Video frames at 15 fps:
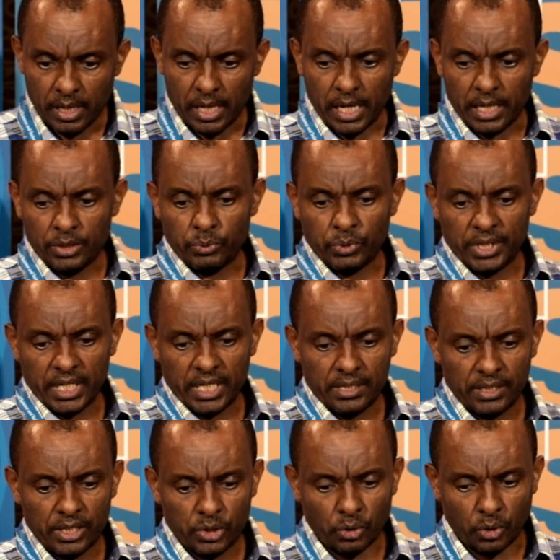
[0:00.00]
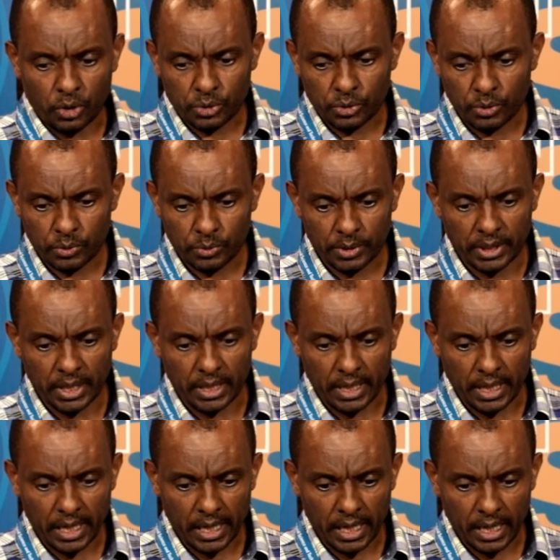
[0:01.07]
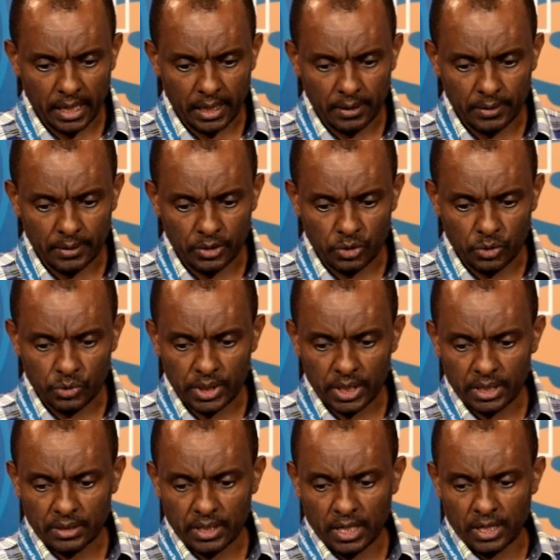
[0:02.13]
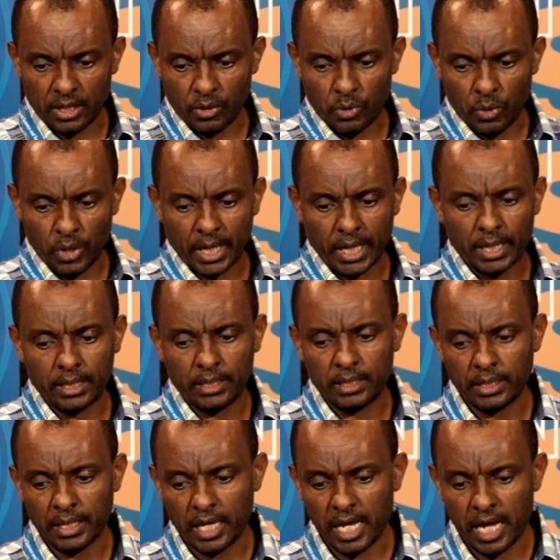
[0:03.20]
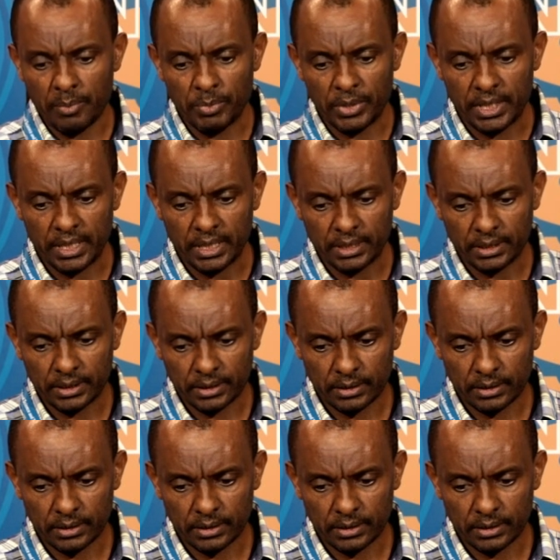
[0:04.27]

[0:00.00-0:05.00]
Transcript: And we did this also the using the local EMD